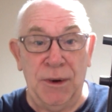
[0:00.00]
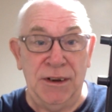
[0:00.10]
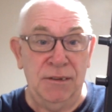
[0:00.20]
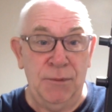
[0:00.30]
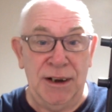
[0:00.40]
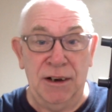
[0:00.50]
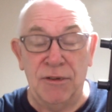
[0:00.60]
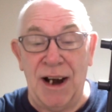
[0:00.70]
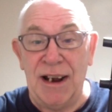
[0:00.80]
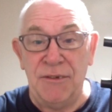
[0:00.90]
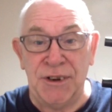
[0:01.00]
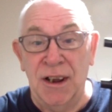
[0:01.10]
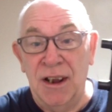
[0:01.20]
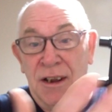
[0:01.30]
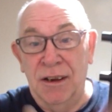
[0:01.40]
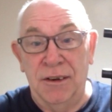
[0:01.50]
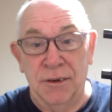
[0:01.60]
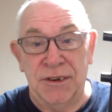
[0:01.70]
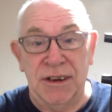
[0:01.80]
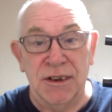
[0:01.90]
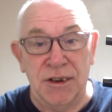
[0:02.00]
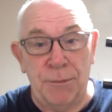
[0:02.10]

When it arrives, you'll see there's